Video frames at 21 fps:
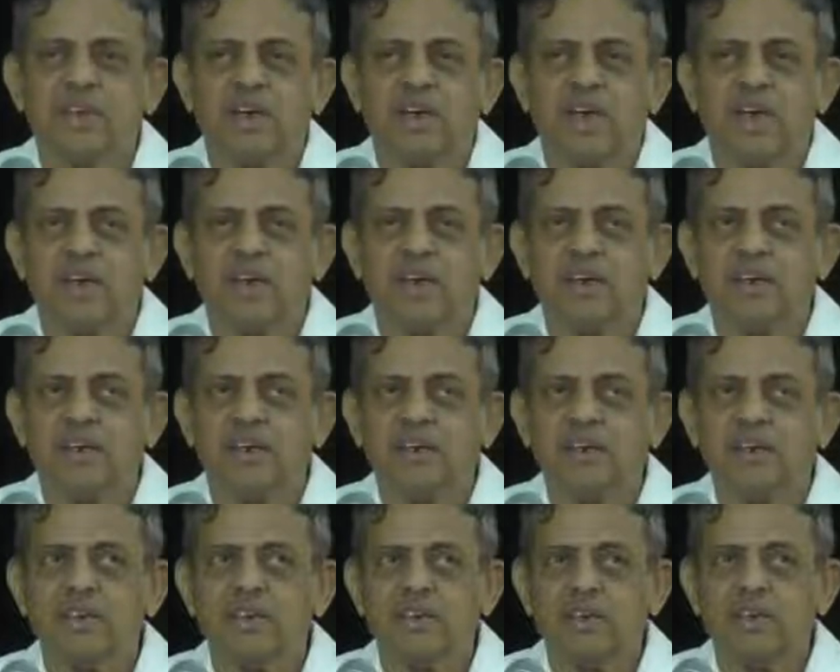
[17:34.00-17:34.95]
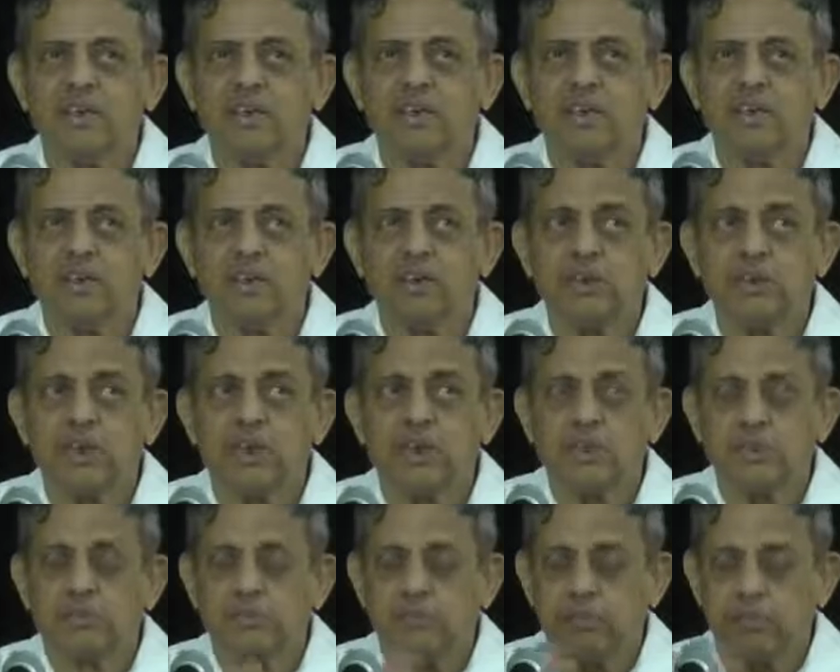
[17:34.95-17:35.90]
And he was
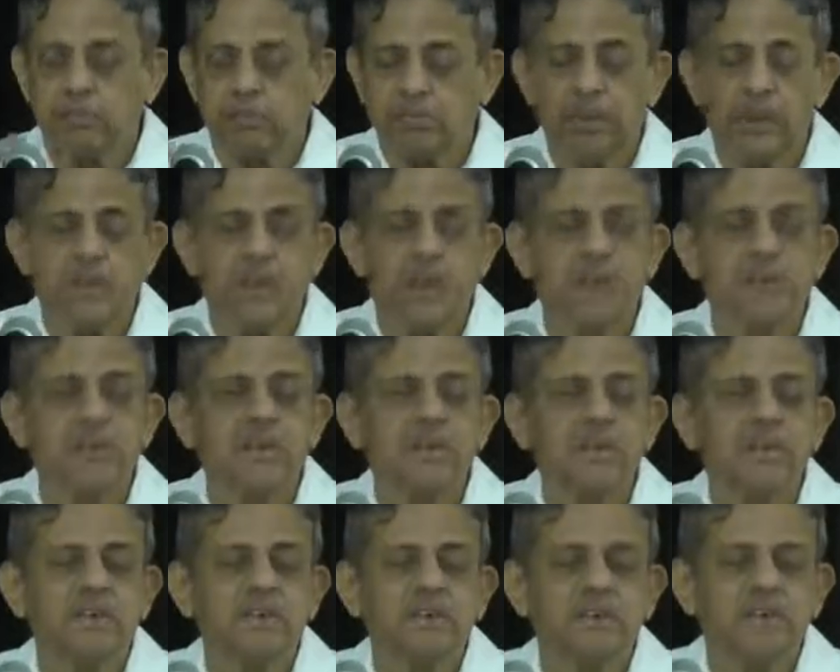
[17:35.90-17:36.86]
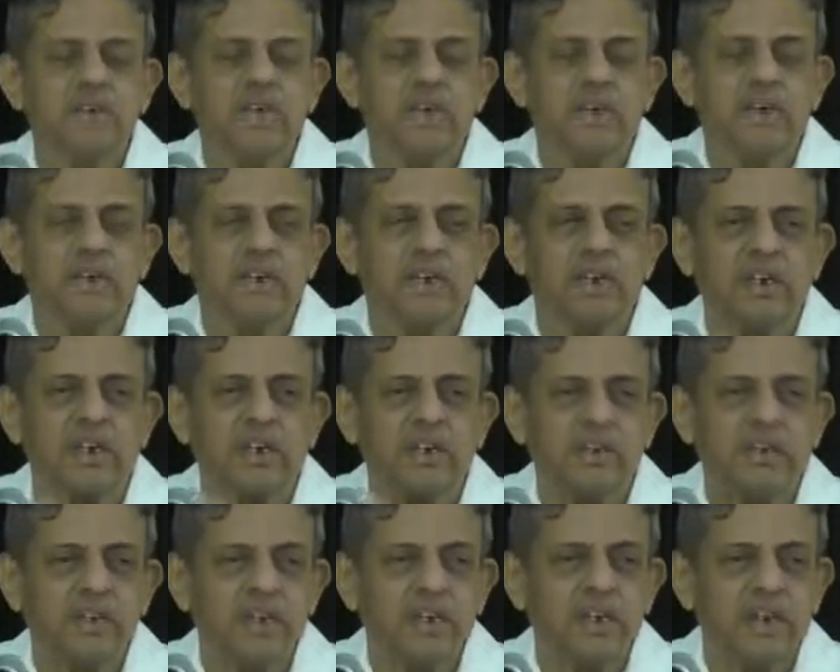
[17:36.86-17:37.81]
a big
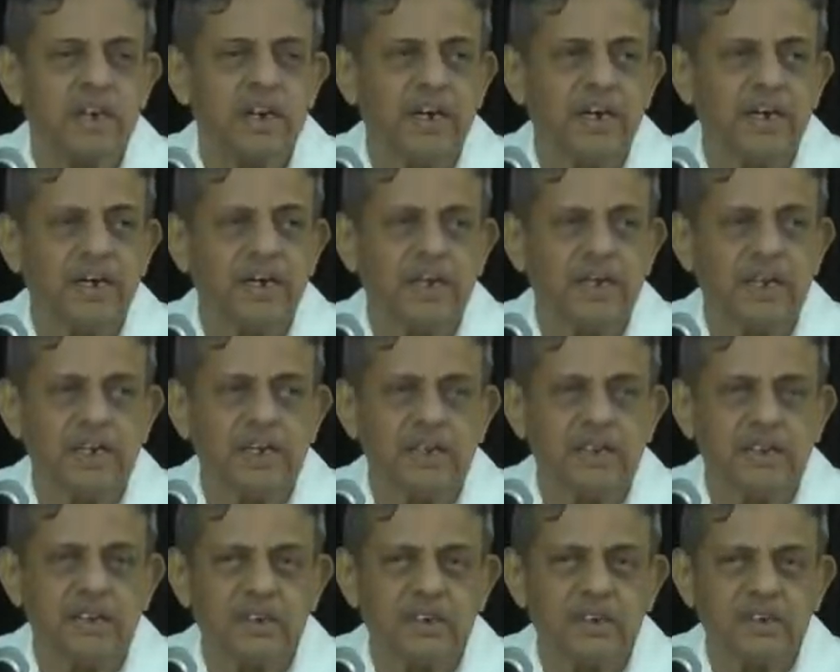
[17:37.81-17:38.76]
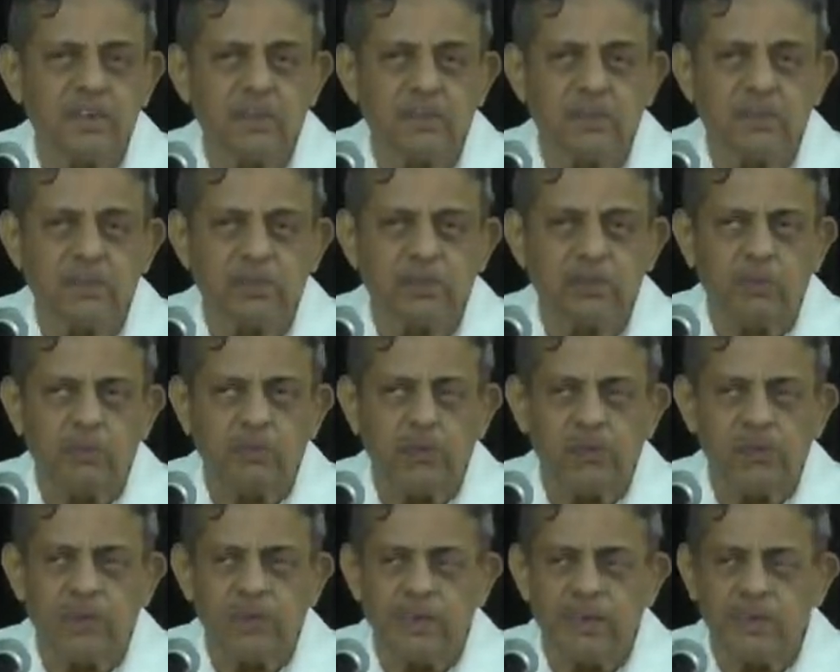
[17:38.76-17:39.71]
thinker, a great analyzer. He found what
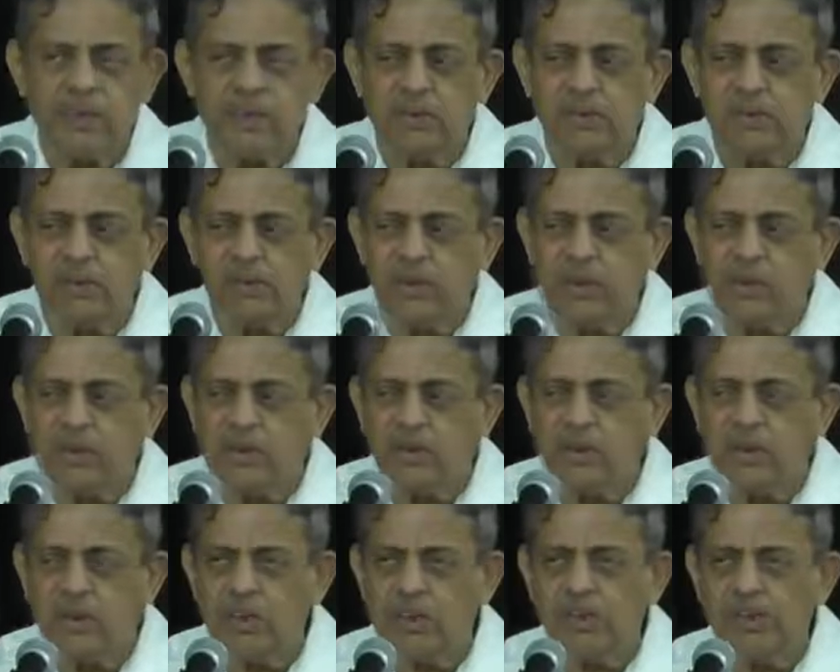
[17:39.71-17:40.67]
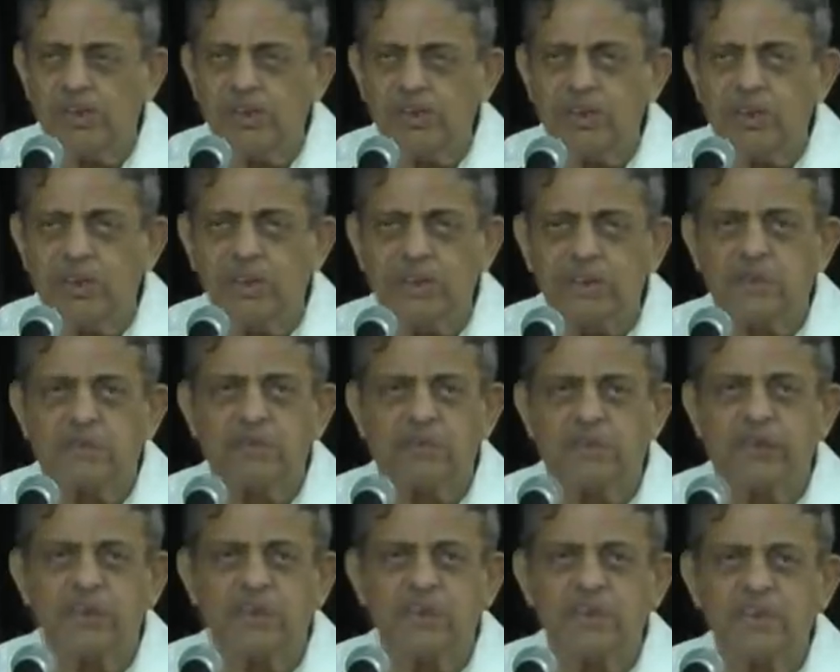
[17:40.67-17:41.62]
is the reason why all these people are
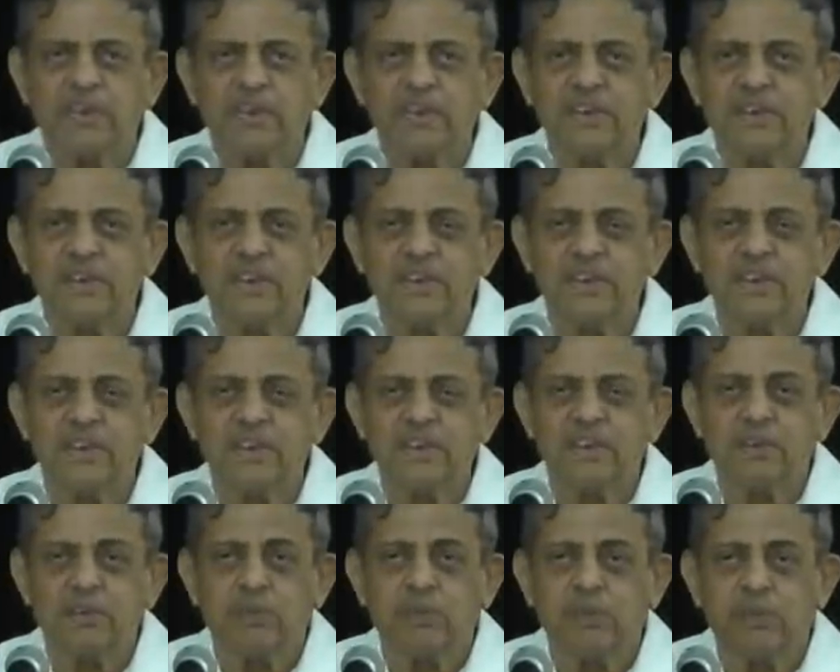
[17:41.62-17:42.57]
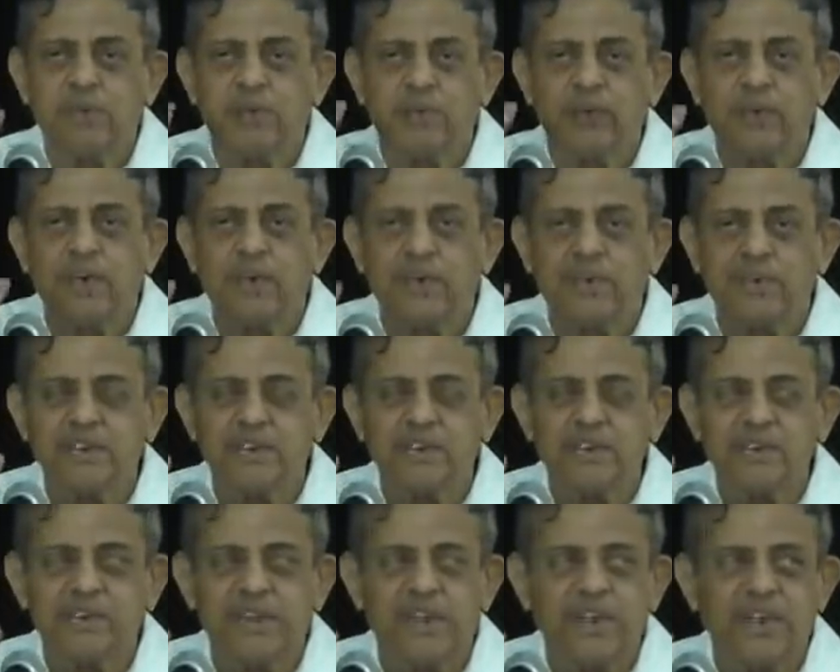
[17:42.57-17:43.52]
suffering. He found one
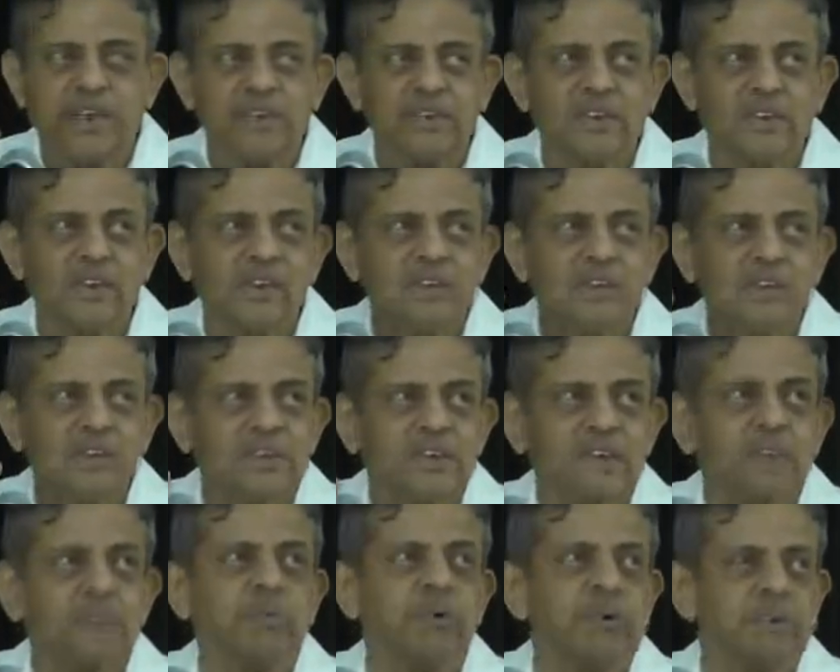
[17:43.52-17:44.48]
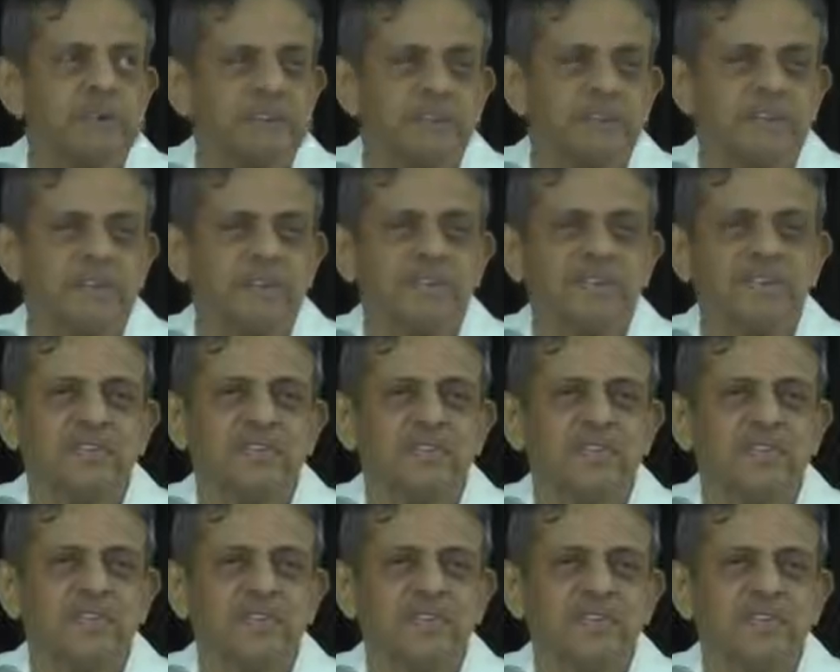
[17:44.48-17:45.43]
reason, that is
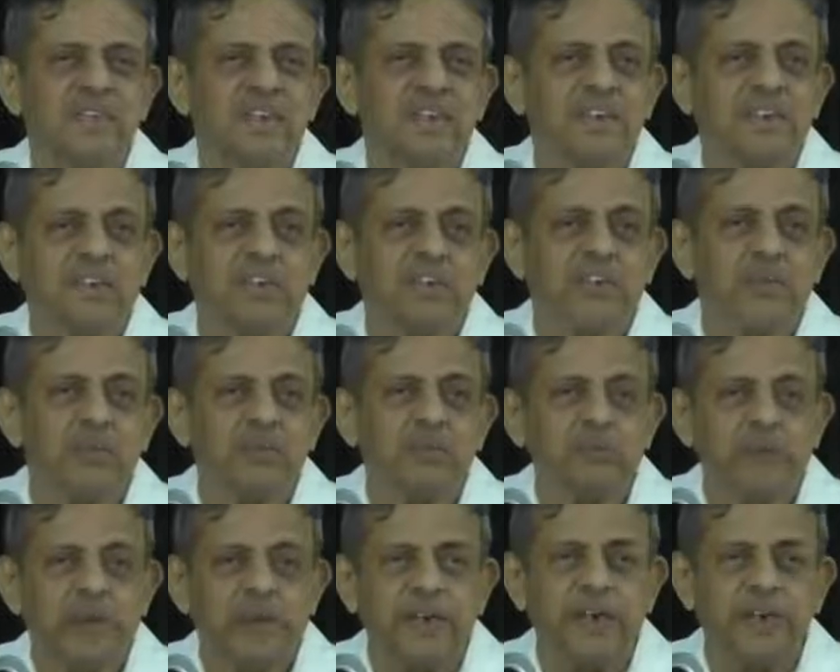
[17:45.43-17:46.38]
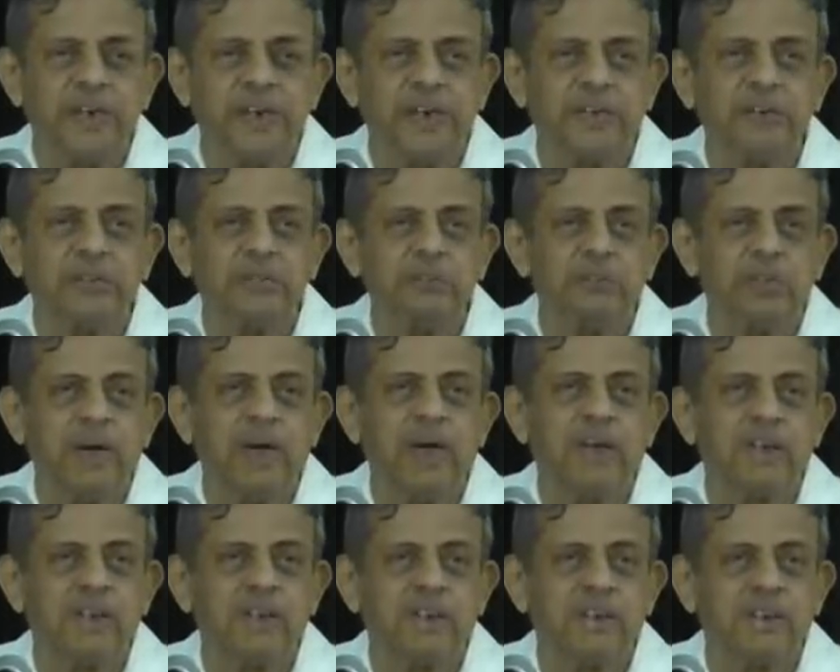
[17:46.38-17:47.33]
suppression. In the name of etiquette,
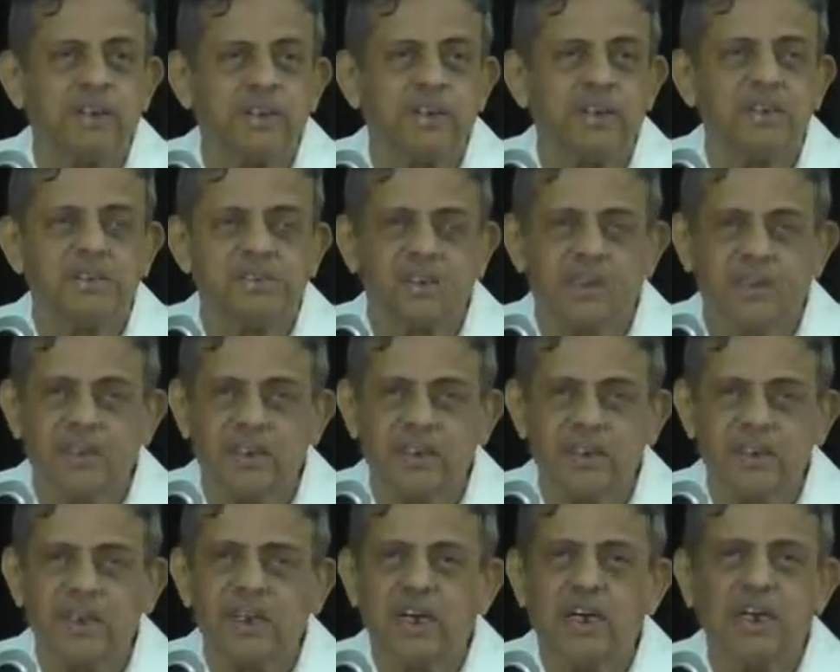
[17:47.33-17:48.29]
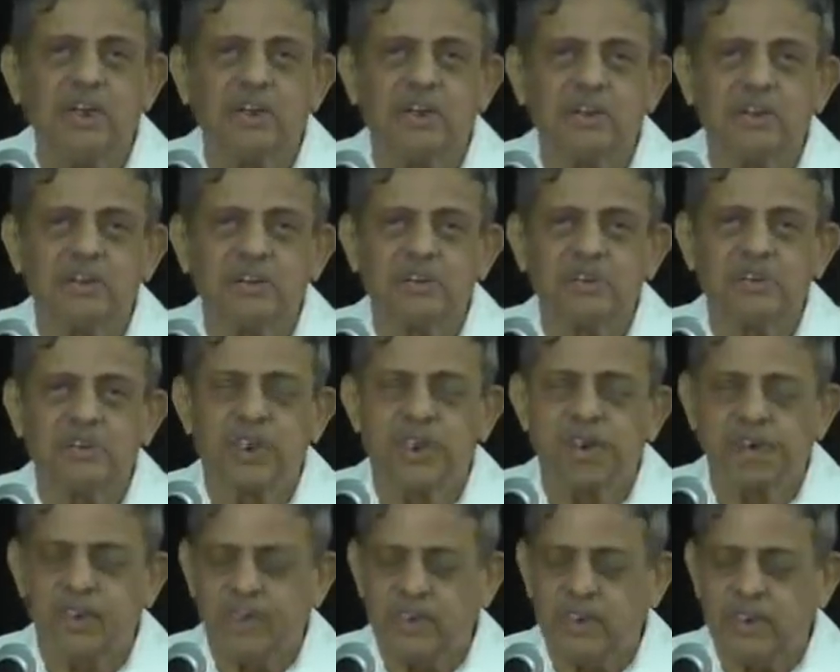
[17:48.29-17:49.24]
manners, culture, and
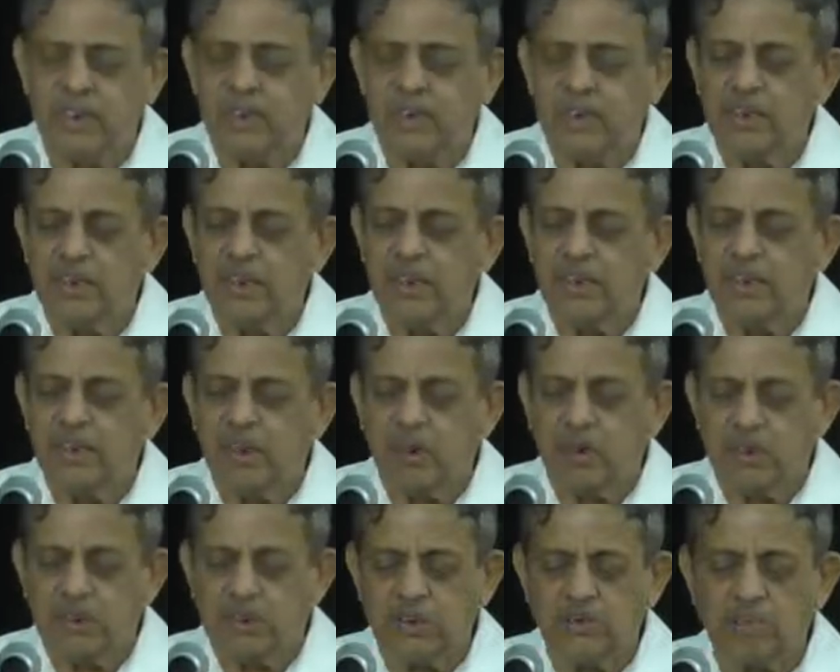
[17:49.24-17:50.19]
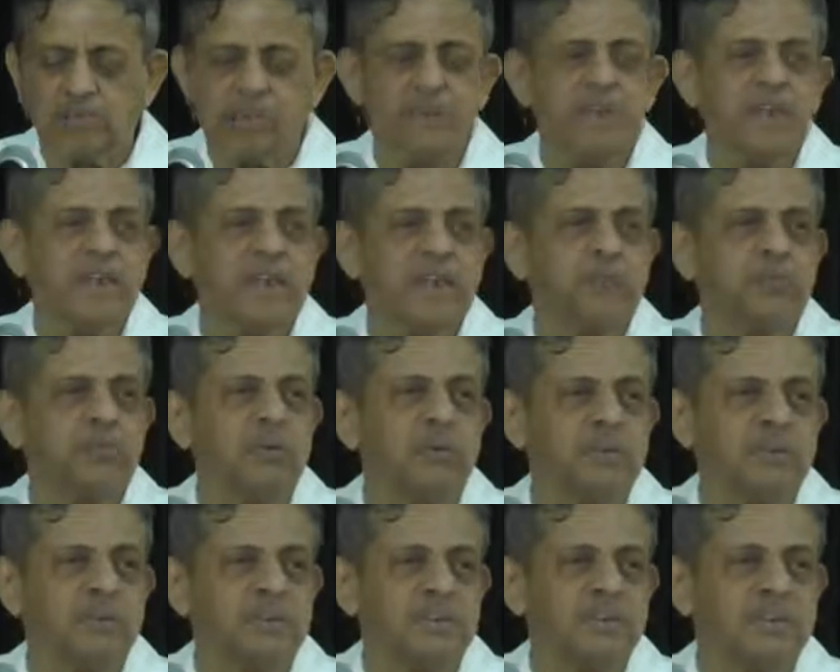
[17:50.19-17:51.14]
society, they were all suppressing
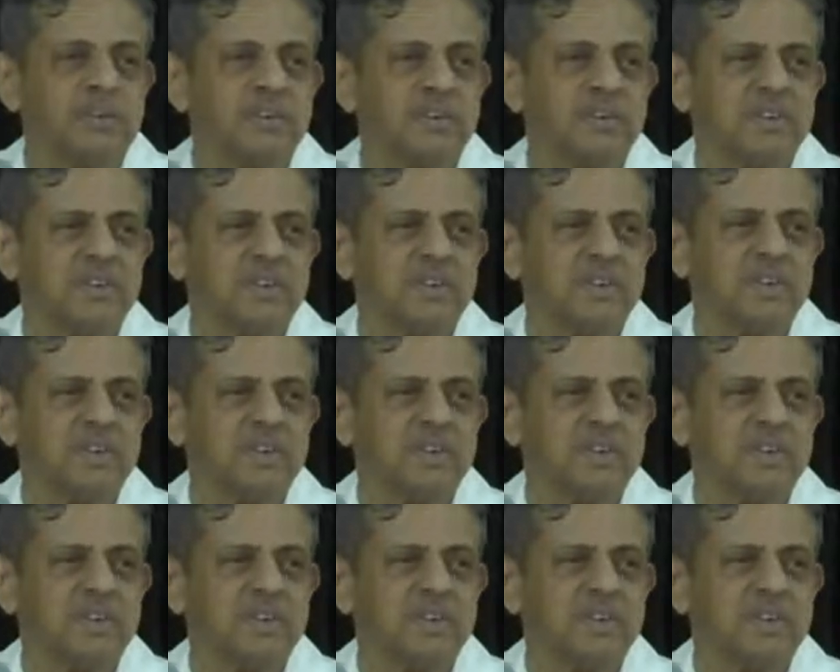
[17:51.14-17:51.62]
emotion.